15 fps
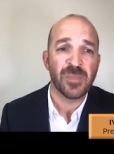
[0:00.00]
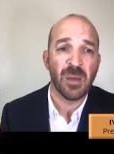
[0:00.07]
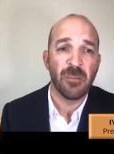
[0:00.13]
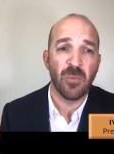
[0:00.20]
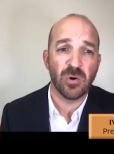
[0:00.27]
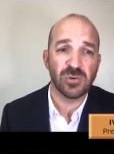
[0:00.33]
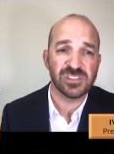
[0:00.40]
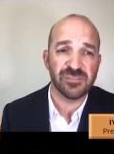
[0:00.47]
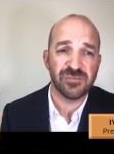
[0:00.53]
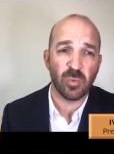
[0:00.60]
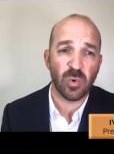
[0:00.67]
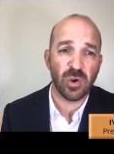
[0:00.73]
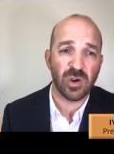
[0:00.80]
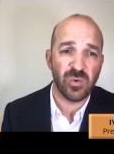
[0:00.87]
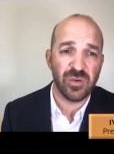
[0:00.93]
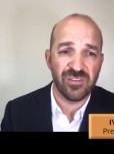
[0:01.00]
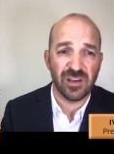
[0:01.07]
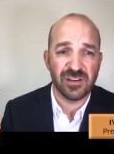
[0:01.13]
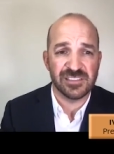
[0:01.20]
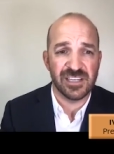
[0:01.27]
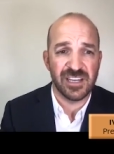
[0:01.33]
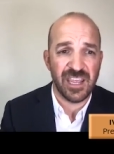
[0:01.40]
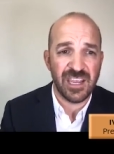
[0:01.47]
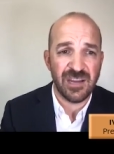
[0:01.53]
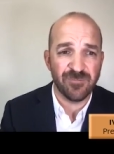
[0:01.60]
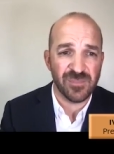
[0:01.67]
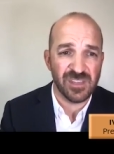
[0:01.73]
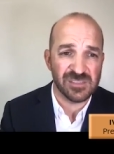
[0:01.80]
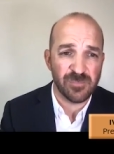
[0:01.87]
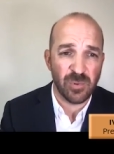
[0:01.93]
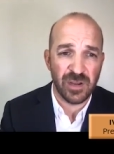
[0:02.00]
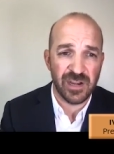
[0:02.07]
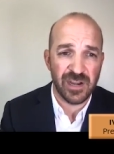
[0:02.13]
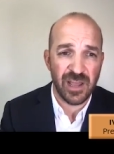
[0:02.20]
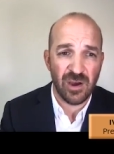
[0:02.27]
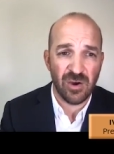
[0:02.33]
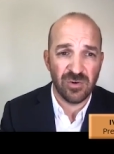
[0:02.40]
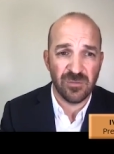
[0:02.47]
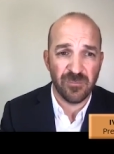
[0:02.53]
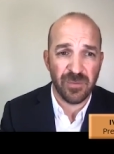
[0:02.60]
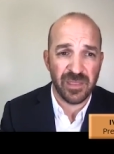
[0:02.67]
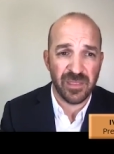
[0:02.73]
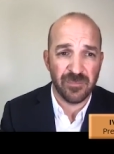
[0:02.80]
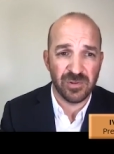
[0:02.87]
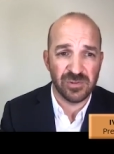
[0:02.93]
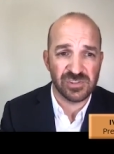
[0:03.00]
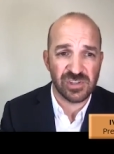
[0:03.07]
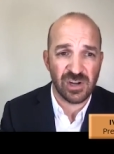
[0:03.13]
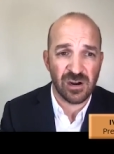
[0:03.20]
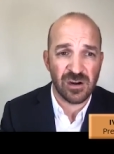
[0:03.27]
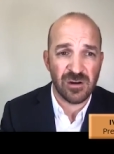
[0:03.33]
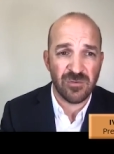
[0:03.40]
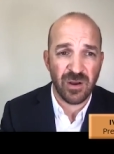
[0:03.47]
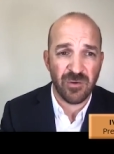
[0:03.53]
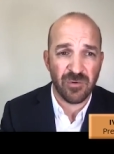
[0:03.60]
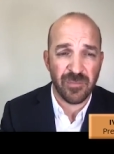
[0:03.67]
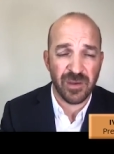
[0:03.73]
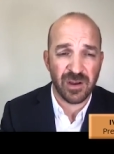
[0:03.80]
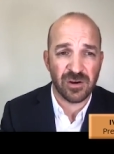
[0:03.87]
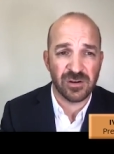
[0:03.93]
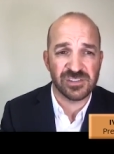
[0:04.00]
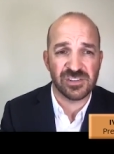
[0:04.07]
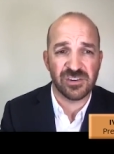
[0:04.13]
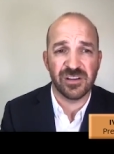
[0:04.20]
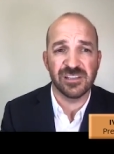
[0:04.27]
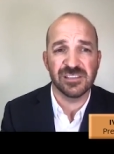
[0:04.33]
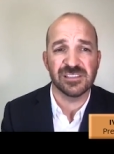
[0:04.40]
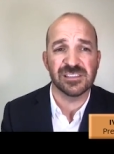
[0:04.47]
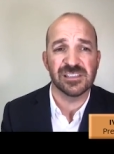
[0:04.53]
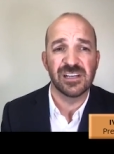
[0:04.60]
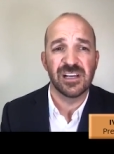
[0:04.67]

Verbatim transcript: Most of the work we've done to date is pointed out by the blue star, right where my cursor is,